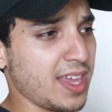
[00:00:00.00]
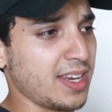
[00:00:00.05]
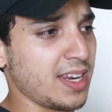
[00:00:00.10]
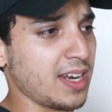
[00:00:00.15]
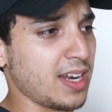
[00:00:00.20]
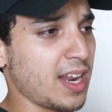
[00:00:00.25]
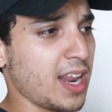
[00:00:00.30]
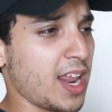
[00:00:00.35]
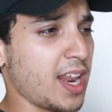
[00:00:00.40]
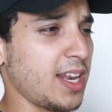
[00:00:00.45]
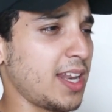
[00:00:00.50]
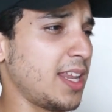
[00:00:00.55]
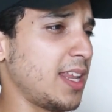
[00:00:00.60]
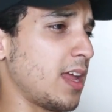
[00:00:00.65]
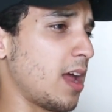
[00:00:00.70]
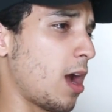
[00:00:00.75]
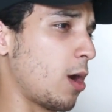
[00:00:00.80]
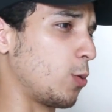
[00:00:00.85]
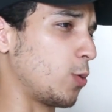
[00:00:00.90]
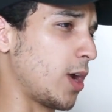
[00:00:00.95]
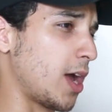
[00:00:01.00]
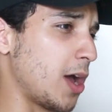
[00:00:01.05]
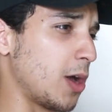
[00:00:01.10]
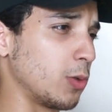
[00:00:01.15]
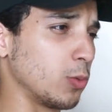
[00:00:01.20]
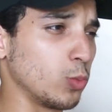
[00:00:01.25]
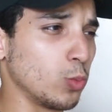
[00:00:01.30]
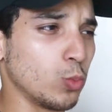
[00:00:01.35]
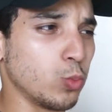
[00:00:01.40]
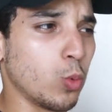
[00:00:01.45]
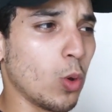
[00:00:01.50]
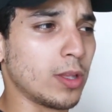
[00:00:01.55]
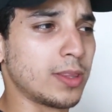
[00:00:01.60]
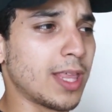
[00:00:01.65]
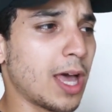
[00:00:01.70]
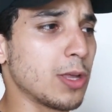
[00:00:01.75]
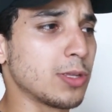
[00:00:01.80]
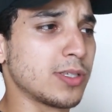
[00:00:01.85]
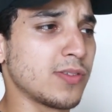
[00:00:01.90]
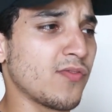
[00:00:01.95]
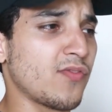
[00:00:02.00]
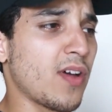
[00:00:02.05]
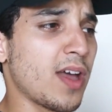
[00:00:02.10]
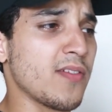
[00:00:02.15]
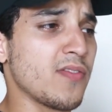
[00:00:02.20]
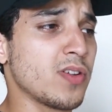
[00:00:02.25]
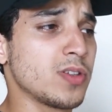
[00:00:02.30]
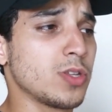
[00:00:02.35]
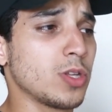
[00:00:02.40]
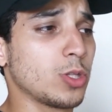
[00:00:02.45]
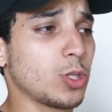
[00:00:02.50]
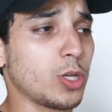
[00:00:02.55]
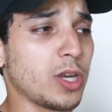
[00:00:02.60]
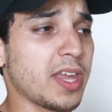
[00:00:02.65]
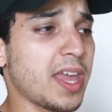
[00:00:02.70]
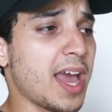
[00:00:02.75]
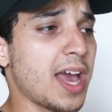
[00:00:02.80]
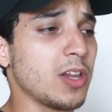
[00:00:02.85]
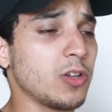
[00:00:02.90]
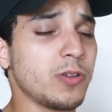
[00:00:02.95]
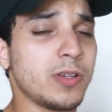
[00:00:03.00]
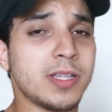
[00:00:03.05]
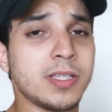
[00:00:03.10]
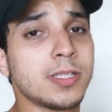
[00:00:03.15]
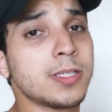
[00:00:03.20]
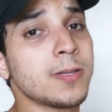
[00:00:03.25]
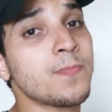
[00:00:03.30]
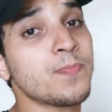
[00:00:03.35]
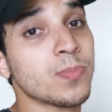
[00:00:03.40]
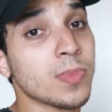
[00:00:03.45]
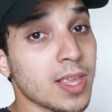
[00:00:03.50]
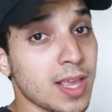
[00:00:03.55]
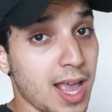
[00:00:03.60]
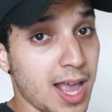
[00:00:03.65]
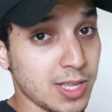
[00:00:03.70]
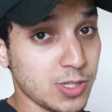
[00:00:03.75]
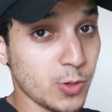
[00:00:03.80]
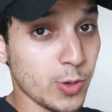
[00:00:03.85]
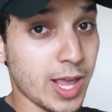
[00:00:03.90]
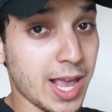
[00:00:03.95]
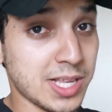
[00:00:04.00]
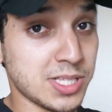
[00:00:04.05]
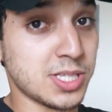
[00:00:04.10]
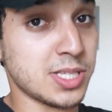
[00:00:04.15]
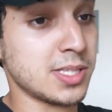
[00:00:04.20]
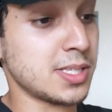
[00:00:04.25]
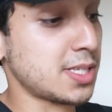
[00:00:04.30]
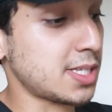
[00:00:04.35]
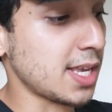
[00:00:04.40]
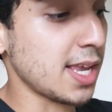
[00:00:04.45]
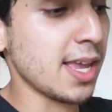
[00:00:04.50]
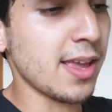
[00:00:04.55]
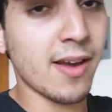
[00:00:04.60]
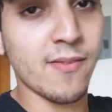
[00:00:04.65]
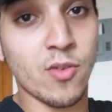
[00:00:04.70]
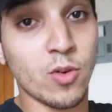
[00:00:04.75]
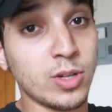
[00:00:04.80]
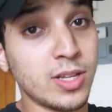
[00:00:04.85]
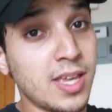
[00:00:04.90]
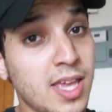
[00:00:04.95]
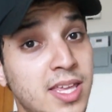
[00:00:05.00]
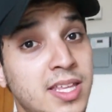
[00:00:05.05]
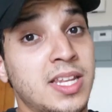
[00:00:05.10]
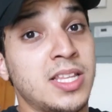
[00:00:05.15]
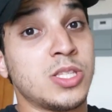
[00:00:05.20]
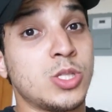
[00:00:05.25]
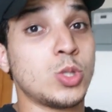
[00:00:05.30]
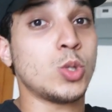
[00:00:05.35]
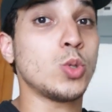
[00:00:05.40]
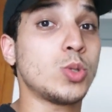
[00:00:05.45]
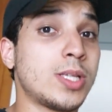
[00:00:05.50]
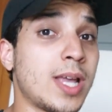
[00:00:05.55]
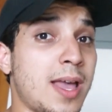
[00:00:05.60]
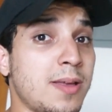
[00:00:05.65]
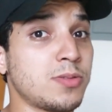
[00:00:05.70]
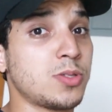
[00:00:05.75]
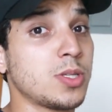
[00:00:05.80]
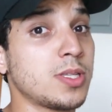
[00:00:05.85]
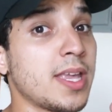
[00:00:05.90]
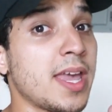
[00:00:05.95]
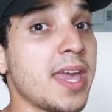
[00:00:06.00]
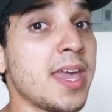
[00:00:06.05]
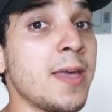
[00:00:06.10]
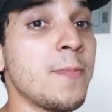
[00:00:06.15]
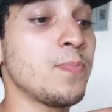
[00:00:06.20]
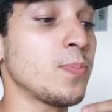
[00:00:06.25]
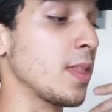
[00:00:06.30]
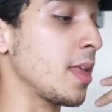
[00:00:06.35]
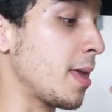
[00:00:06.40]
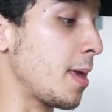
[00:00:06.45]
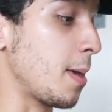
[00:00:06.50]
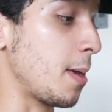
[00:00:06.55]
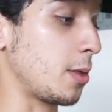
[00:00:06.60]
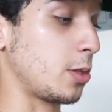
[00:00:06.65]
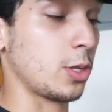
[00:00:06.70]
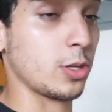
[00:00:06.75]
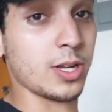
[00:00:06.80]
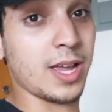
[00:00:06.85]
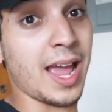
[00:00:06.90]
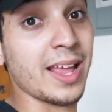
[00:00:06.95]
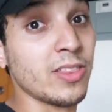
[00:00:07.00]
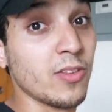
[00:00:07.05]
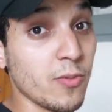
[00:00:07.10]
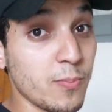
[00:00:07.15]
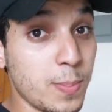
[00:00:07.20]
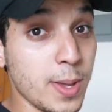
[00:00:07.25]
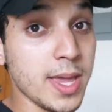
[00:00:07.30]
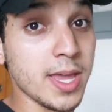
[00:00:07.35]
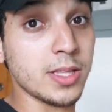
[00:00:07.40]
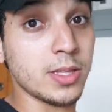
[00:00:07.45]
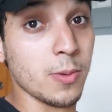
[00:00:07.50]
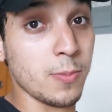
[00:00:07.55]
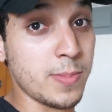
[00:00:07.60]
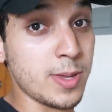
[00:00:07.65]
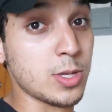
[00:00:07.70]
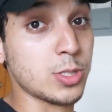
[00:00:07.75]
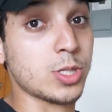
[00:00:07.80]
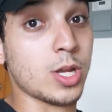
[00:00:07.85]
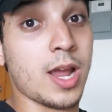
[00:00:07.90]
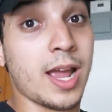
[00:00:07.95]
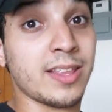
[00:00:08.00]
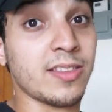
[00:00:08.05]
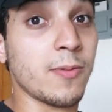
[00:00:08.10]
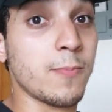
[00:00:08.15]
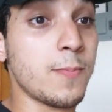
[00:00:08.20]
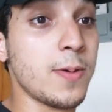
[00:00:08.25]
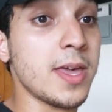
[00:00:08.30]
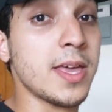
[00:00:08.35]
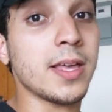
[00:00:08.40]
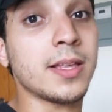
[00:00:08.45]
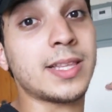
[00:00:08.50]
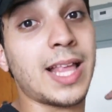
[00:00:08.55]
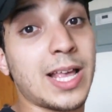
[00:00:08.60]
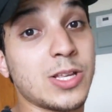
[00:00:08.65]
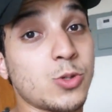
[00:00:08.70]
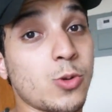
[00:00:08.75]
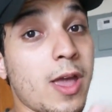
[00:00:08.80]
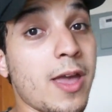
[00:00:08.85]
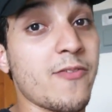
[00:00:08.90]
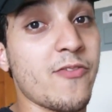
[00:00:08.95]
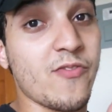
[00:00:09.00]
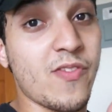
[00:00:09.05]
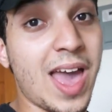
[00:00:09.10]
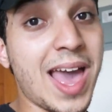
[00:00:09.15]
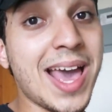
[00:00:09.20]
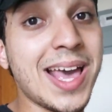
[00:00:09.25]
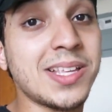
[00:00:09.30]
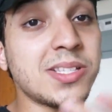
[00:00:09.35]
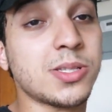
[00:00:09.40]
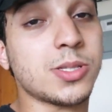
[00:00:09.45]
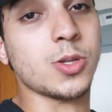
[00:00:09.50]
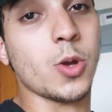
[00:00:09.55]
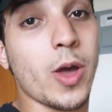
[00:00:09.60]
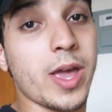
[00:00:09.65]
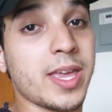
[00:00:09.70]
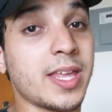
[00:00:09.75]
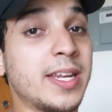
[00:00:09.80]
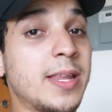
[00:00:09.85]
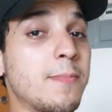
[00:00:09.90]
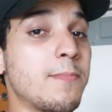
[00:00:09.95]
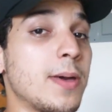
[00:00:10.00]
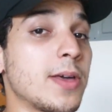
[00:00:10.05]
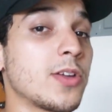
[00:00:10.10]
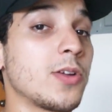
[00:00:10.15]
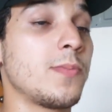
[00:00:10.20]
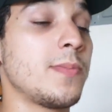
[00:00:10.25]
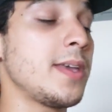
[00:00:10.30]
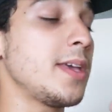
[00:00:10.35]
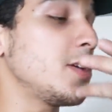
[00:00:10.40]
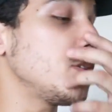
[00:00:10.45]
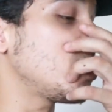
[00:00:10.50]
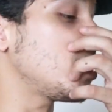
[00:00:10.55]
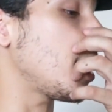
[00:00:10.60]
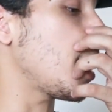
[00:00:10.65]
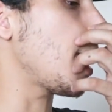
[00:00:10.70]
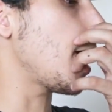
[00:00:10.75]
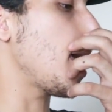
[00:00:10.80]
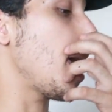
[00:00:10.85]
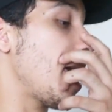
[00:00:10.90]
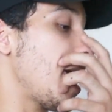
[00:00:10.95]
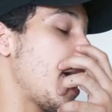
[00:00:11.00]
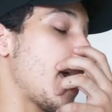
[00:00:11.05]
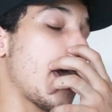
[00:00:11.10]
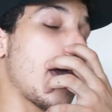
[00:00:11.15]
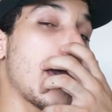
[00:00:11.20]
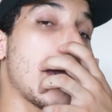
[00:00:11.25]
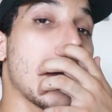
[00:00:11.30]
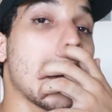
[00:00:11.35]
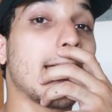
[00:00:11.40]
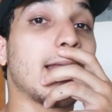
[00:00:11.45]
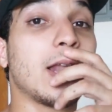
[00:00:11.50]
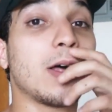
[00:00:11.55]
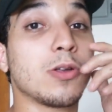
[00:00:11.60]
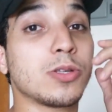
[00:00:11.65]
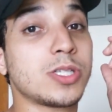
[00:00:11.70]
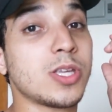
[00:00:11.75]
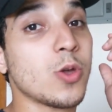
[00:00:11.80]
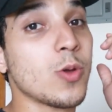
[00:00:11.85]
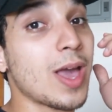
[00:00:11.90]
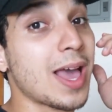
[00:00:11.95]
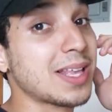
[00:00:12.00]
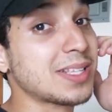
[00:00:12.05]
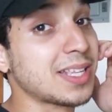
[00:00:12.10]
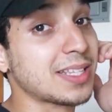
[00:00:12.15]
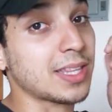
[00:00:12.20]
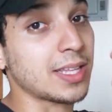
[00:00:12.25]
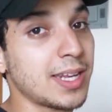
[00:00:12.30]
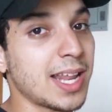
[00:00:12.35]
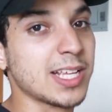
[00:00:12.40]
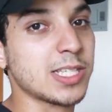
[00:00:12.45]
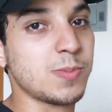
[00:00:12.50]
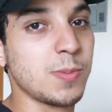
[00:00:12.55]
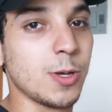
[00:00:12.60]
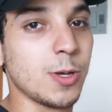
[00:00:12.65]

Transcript: eaten around 1,530 calories. As you guys can see, I've only eaten two times today. They're kind of big, the meals are kind of big. That's why I fast, so I can eat bigger meals. And I'll see you guys at the next